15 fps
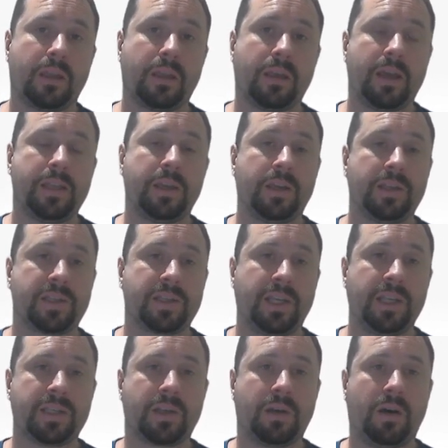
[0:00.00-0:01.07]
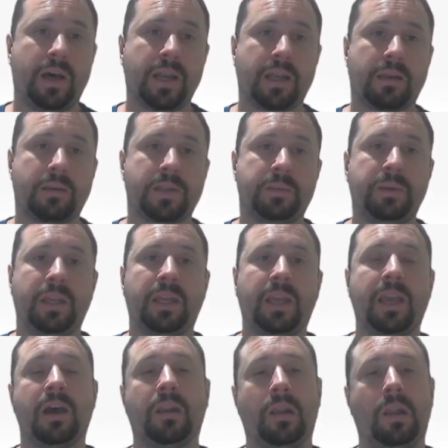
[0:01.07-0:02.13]
And you can see it's kind of spitting
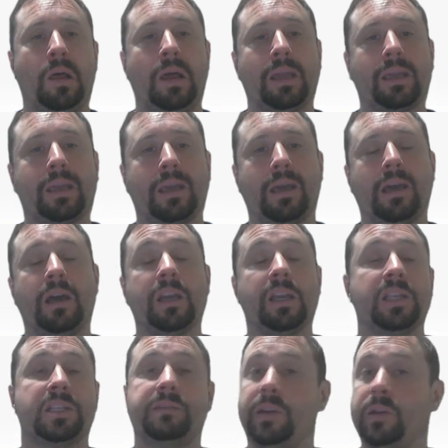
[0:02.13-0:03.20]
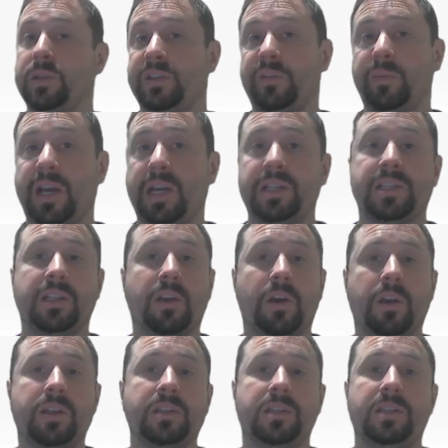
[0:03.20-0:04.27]
out like, I guess if anyone's ever pasted
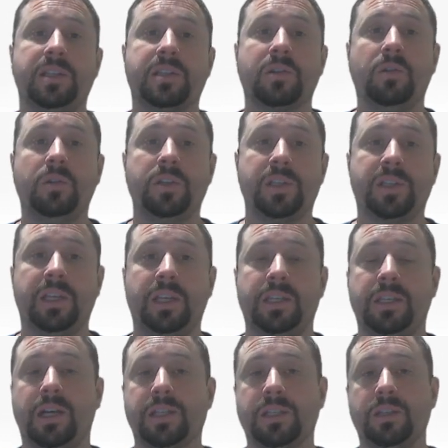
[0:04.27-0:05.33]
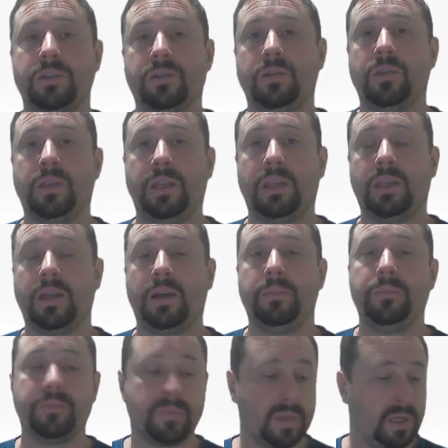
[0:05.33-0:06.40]
code into Discord, you see it doesn't do the
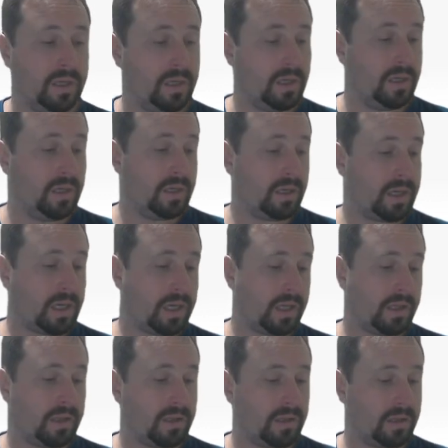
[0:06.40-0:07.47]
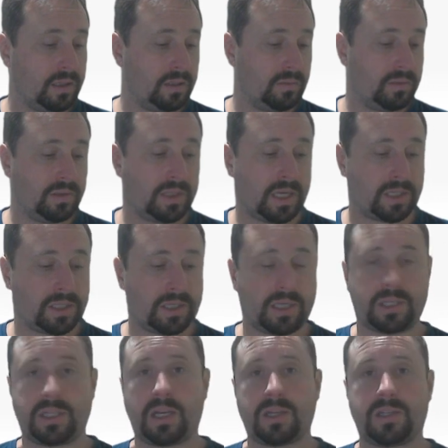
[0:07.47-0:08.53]
little dash
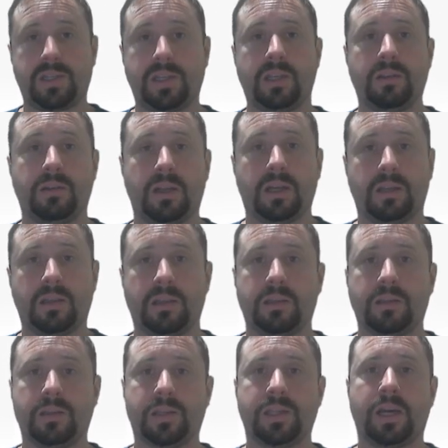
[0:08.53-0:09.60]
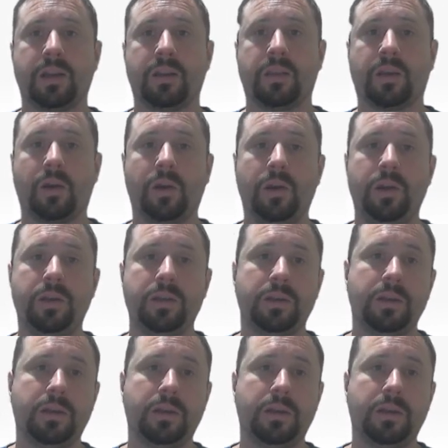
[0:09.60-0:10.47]
thing like the start of the code